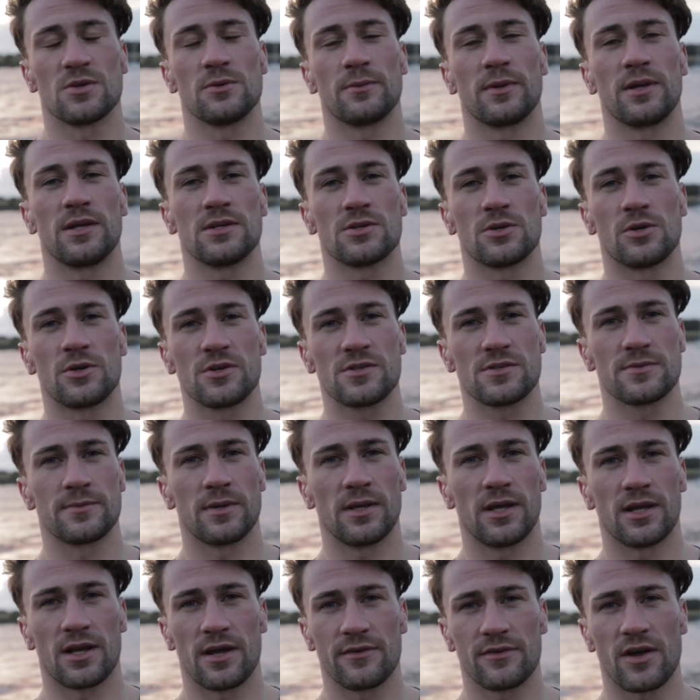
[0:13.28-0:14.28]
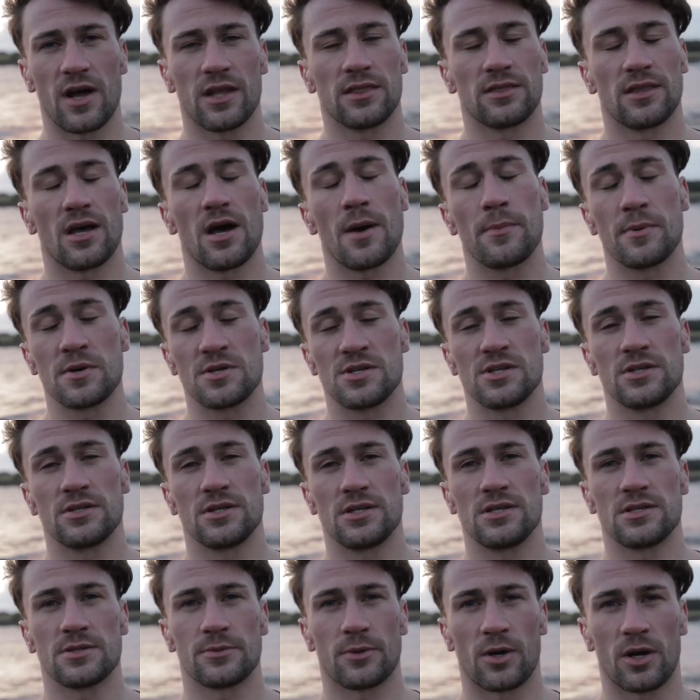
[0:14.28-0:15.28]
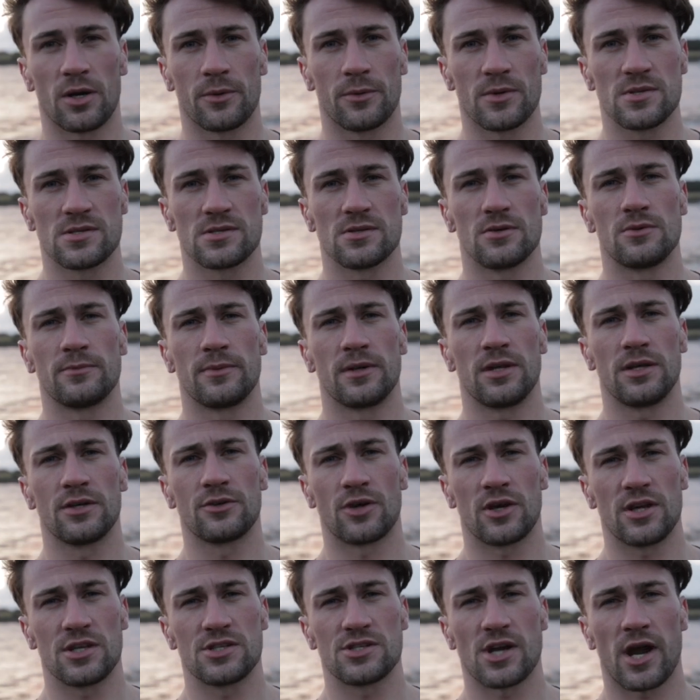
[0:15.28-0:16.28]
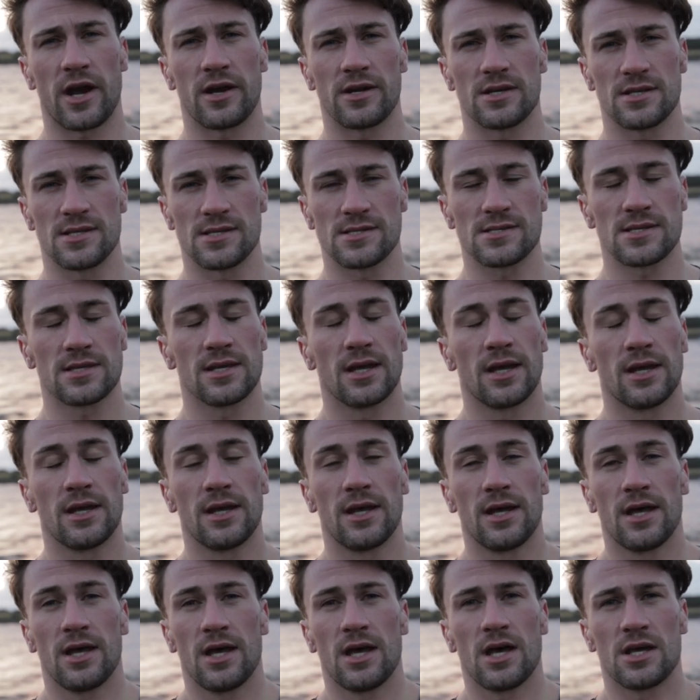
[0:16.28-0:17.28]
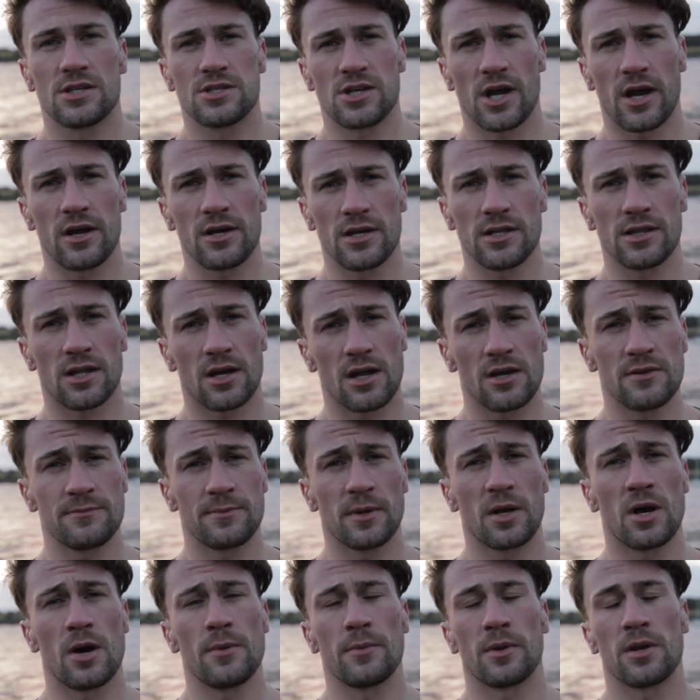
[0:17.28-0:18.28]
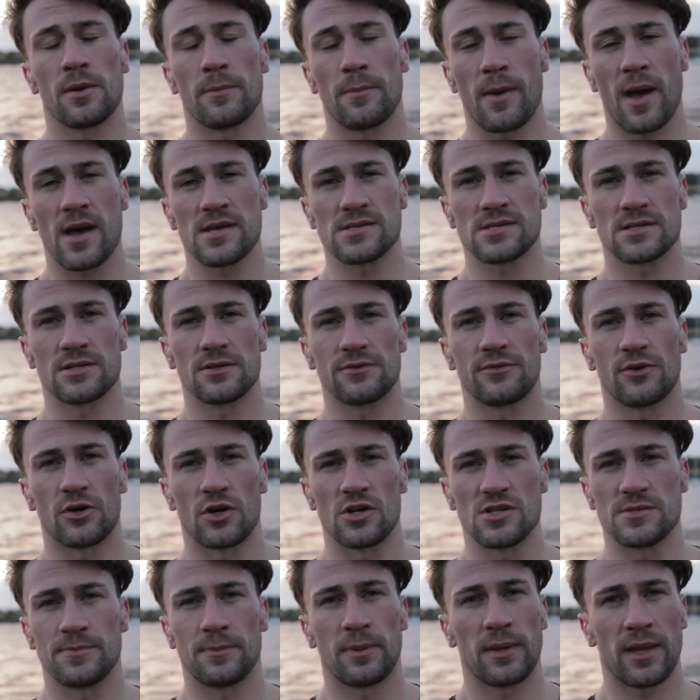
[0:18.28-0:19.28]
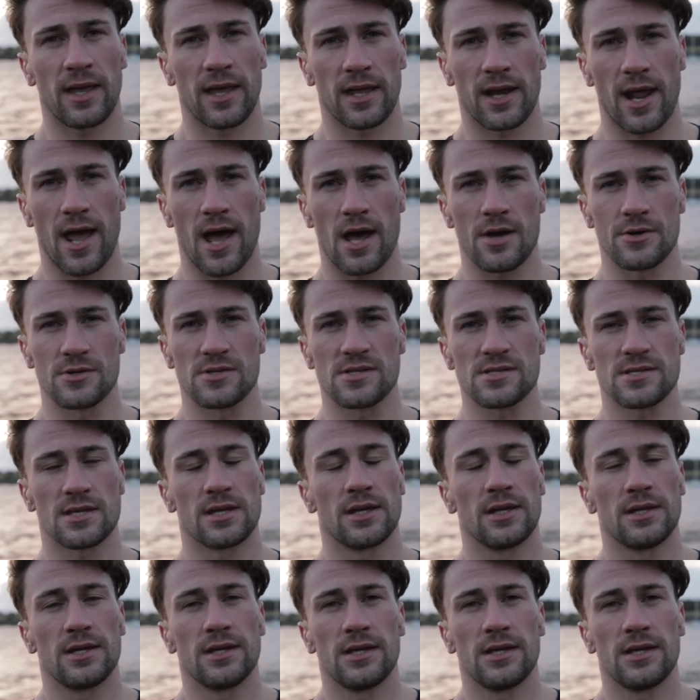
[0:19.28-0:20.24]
so many doors for me and I've got the opportunity to work with so many great charities. A charity that I've become an ambassador for is Pieta House.